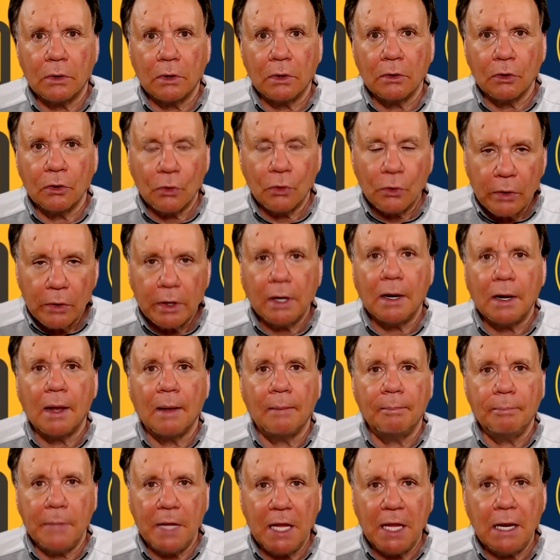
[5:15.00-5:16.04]
alerted
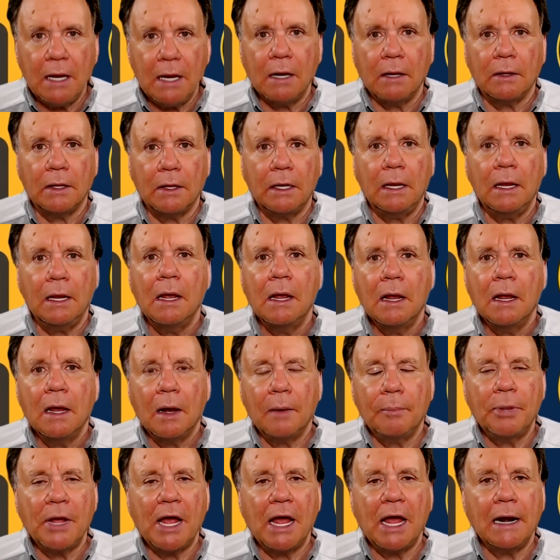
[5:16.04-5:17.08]
immediately
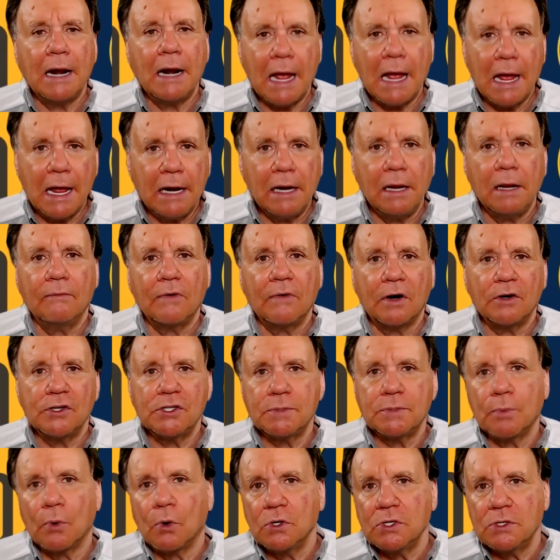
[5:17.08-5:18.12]
upon any of our
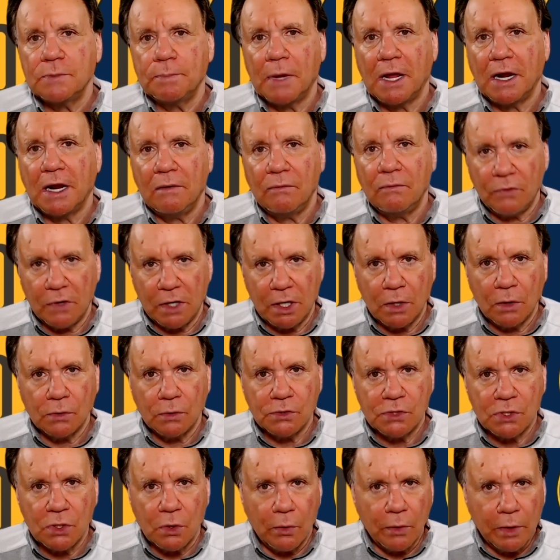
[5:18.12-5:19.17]
sports betting
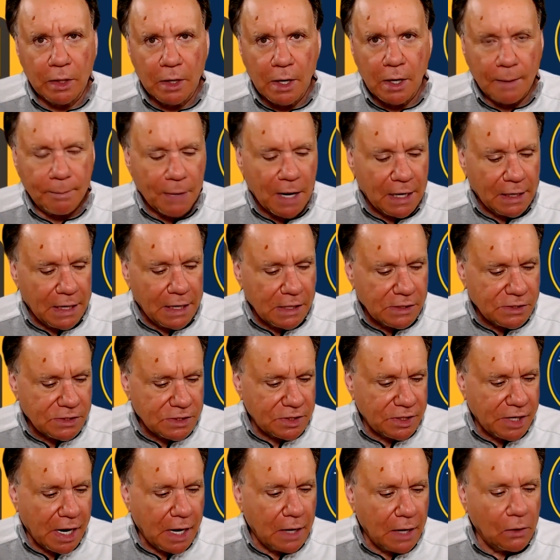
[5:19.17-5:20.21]
videos going up on this
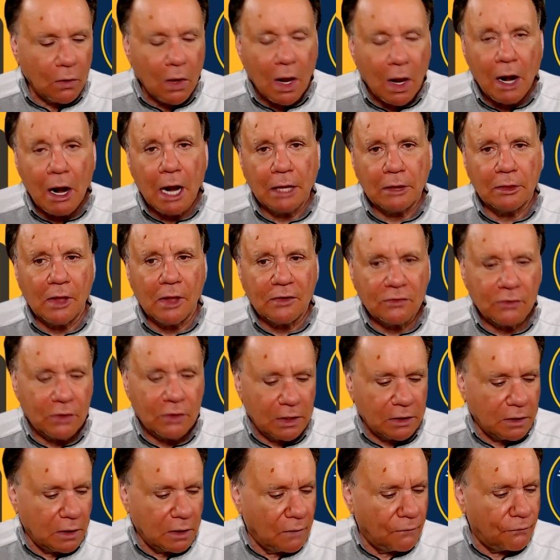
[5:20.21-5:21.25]
channel. All right, let's
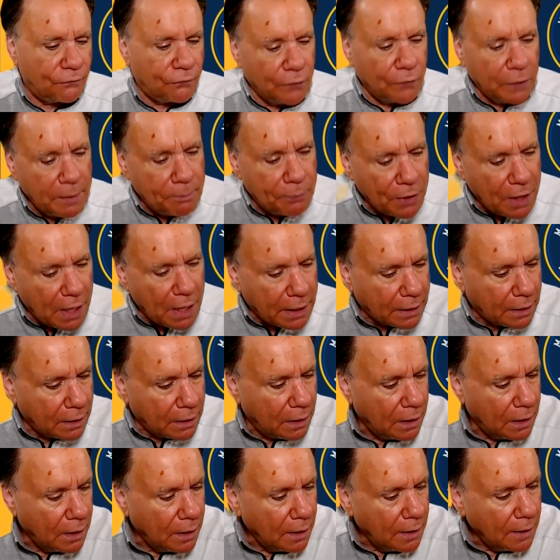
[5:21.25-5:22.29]
get to the free pick.
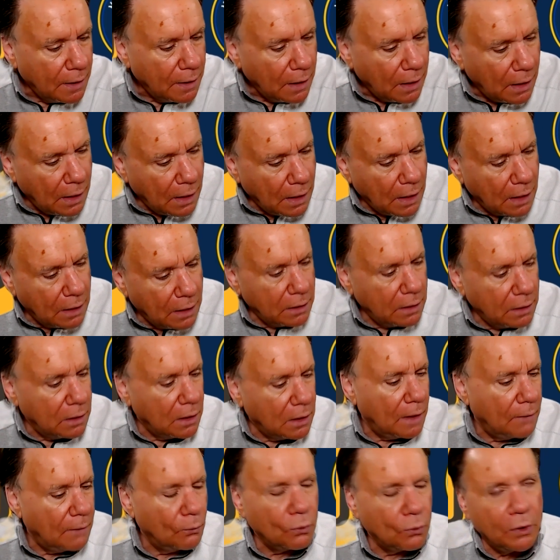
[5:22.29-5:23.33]
And
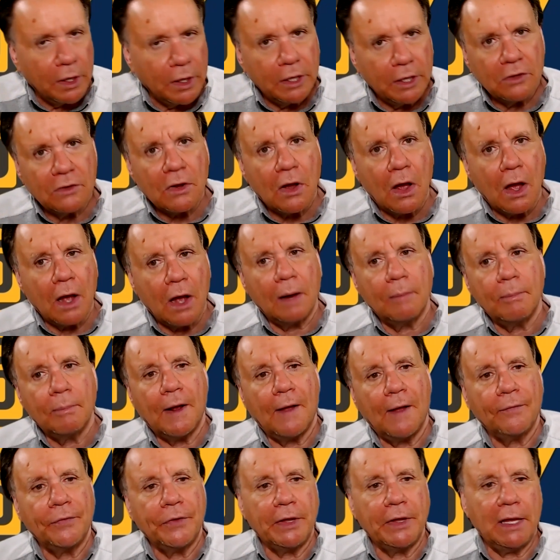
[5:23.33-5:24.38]
we're going to talk
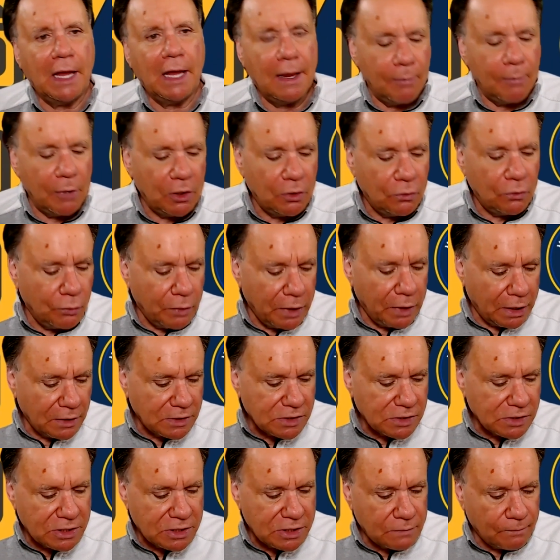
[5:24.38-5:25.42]
about the game between
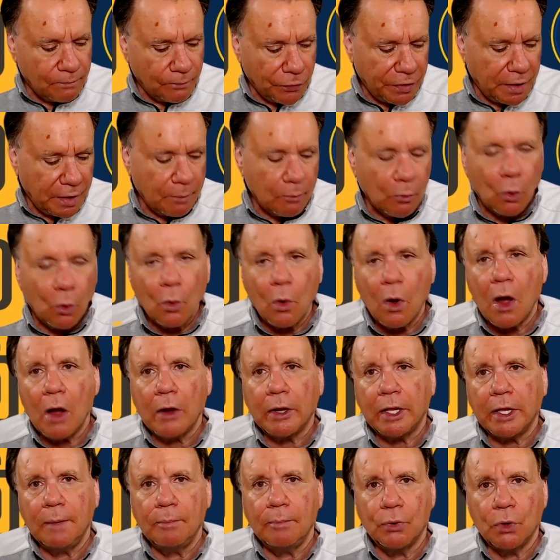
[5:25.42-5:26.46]
the
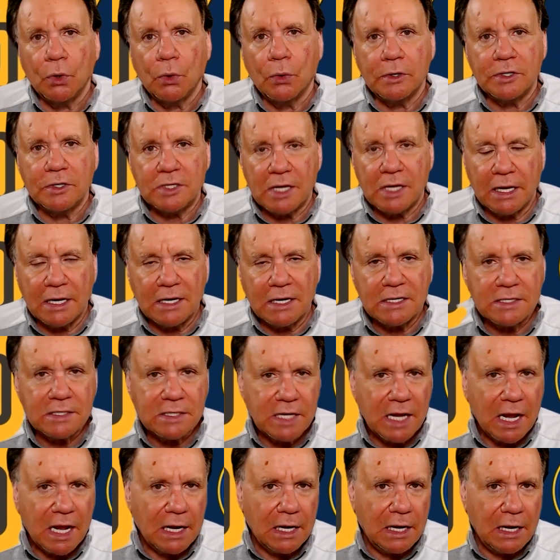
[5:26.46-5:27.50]
Milwaukee Brewers and the
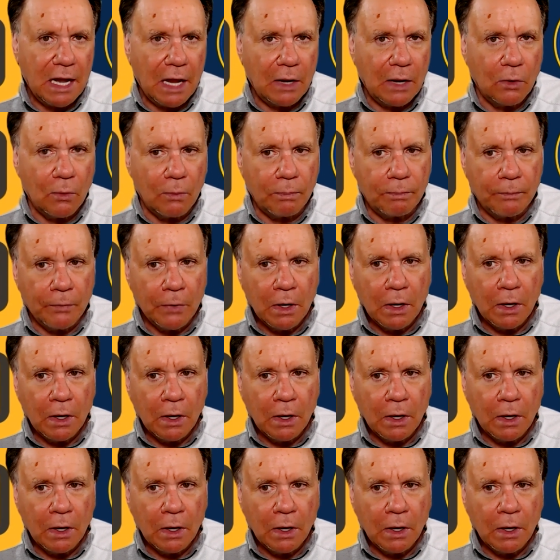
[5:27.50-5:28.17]
San Diego